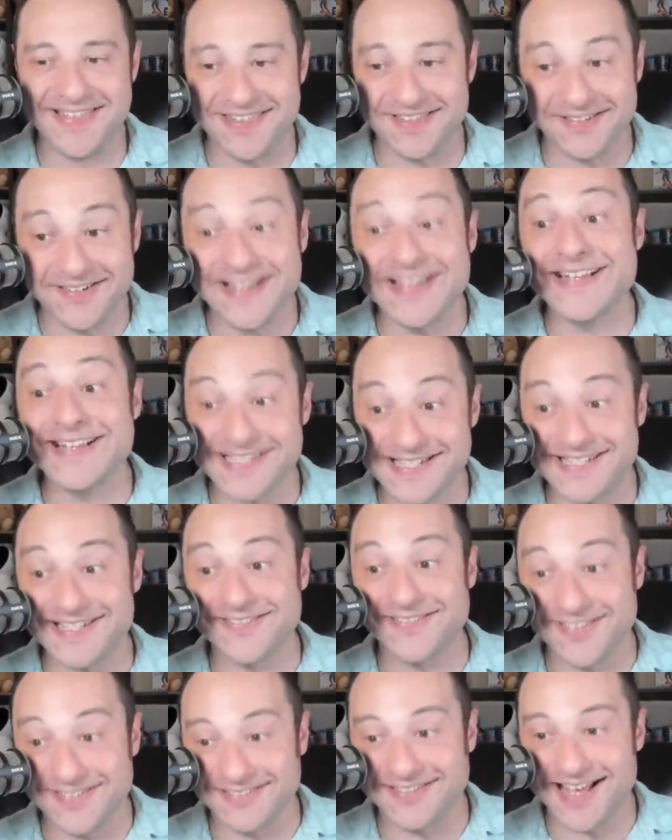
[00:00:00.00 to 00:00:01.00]
Three is
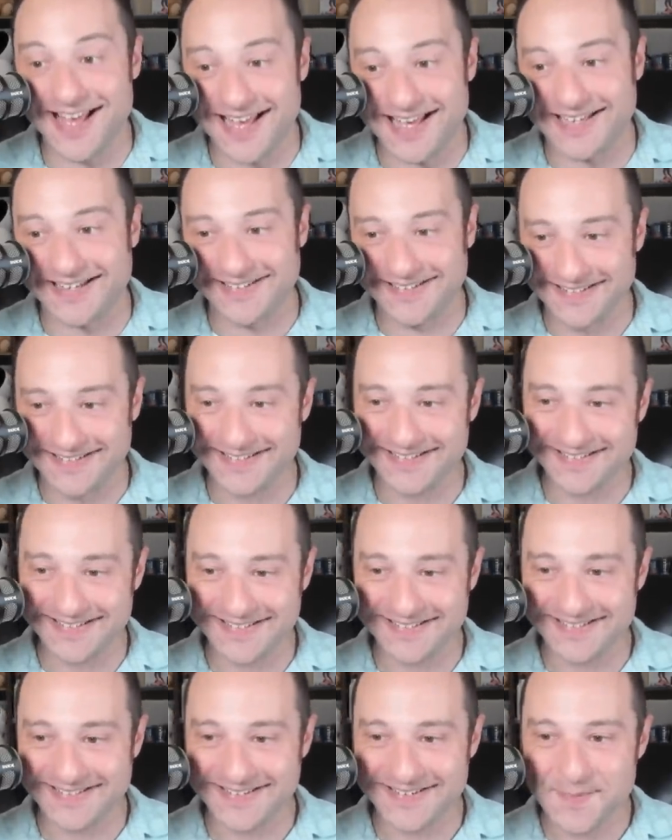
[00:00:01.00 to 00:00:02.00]
still a lot.
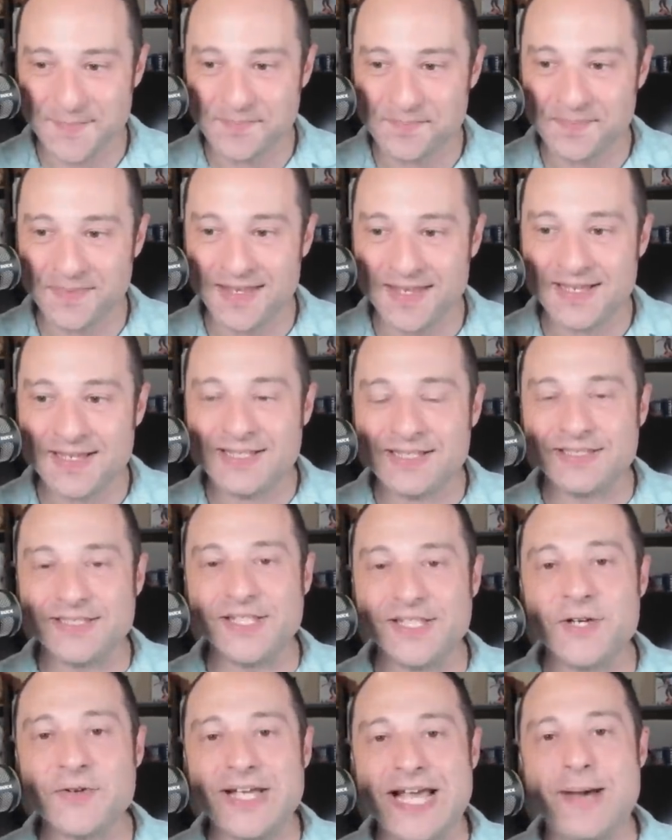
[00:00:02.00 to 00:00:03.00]

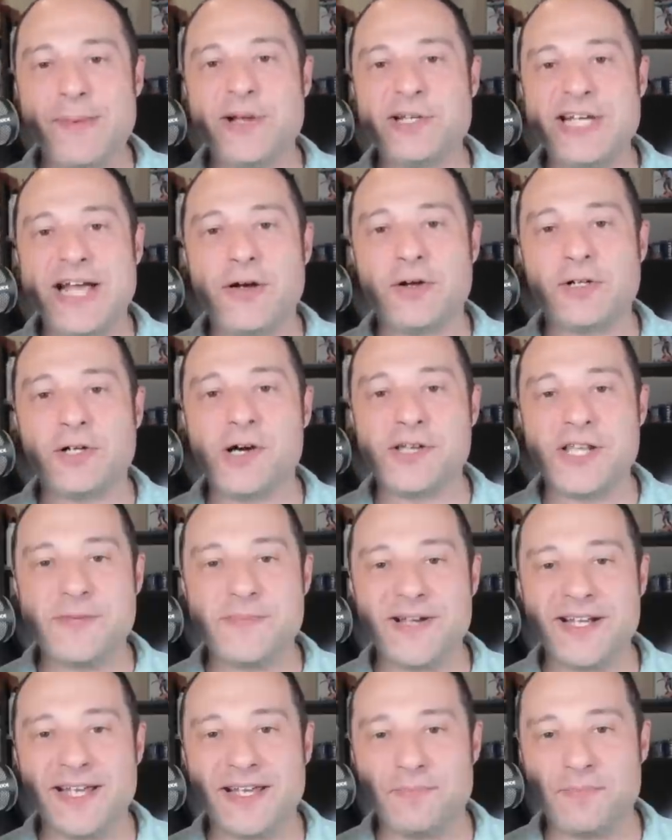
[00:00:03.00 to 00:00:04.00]
Luke, how much alcohol can
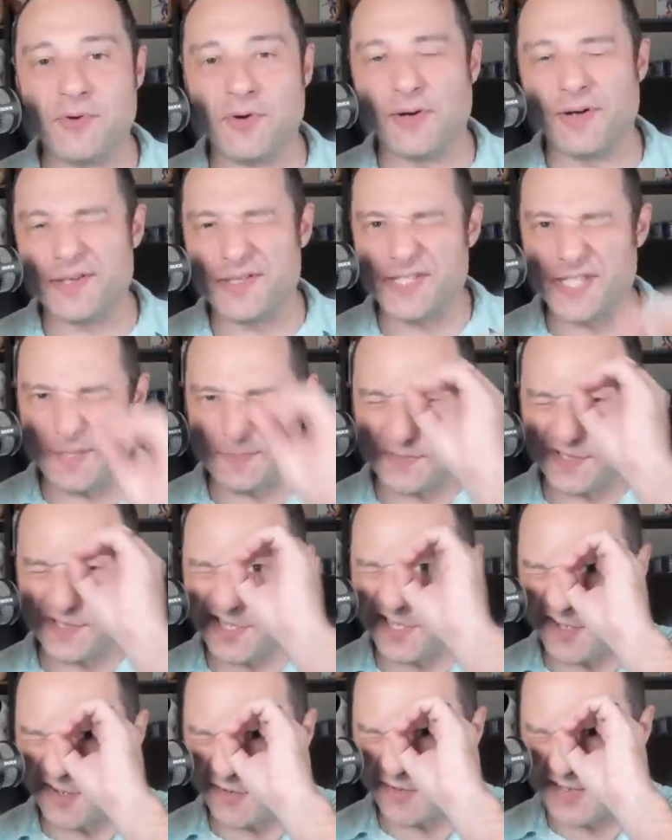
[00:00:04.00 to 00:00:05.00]
you bring on board? Zip
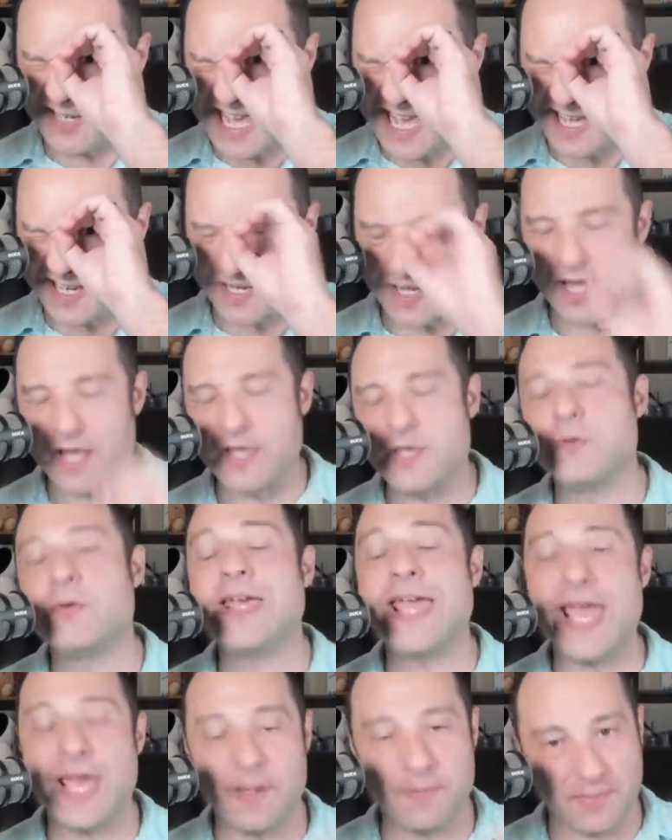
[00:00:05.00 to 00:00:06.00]
zero nada. You
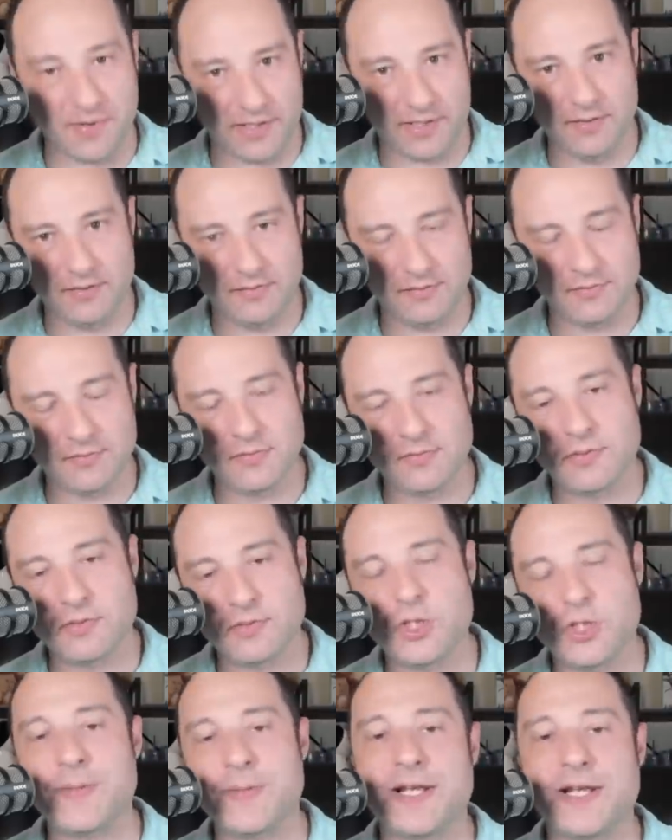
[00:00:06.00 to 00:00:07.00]
can bring
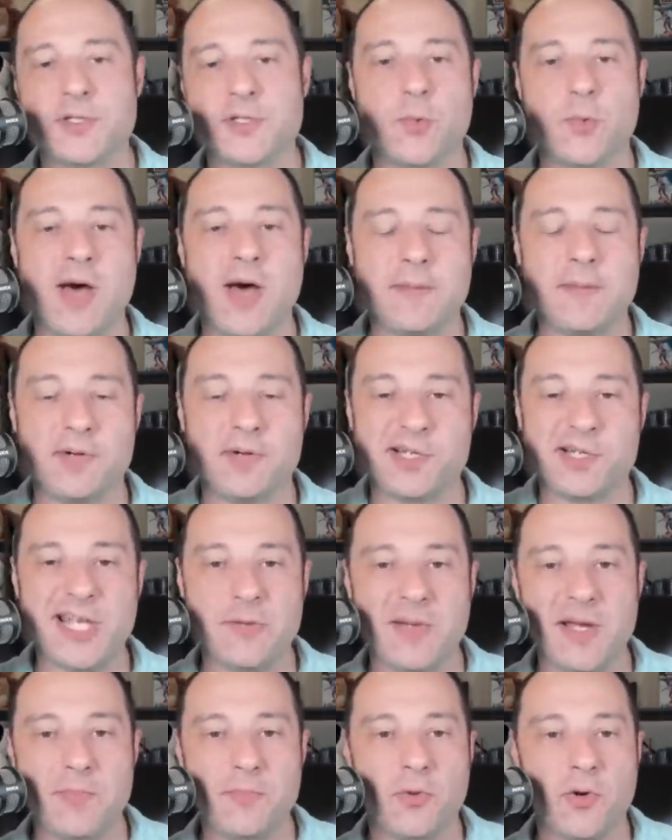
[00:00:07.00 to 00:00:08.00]
two bottles of wine per
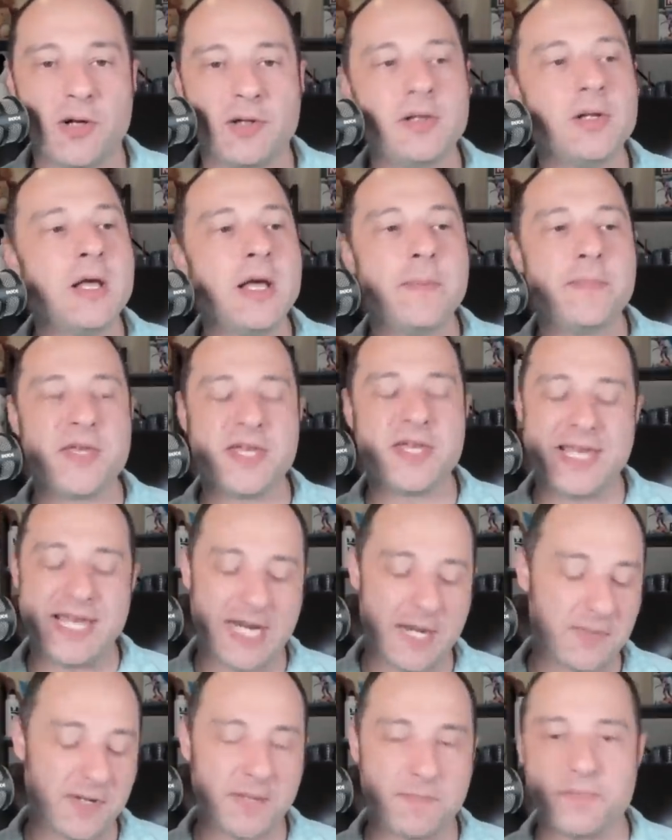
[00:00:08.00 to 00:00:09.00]
stateroom on board, but you
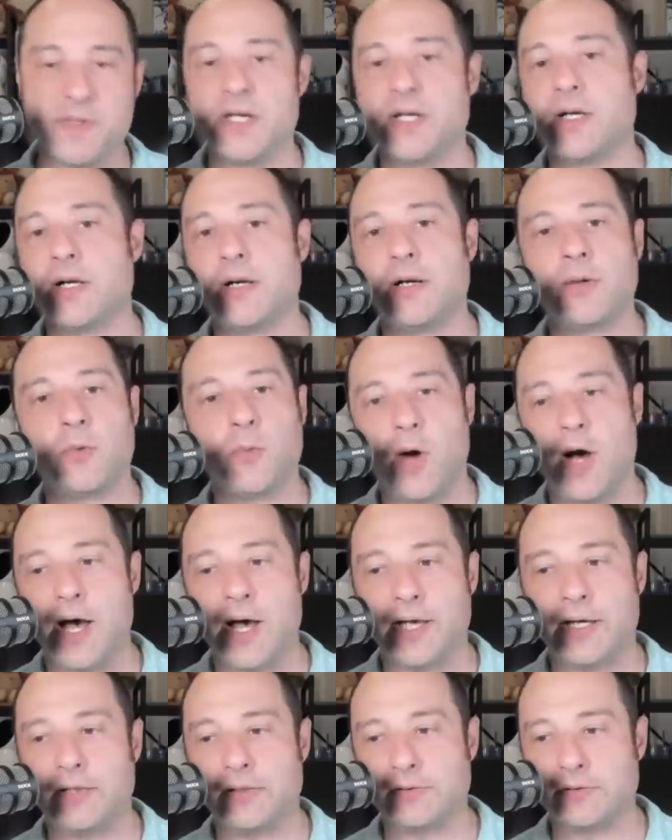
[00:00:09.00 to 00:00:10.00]
cannot bring beer,
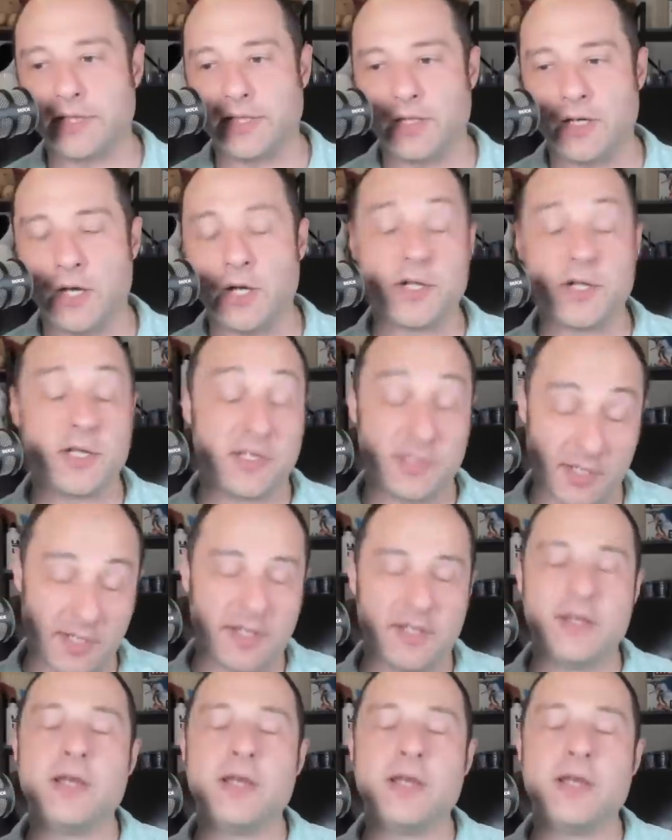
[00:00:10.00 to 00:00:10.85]
wine, Are you sorry,